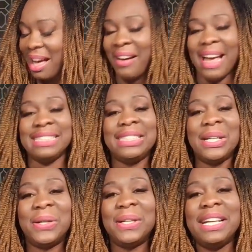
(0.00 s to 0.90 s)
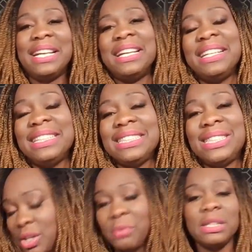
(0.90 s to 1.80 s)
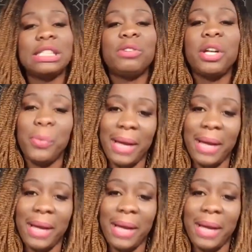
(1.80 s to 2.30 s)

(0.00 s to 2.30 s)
All right, so don't just run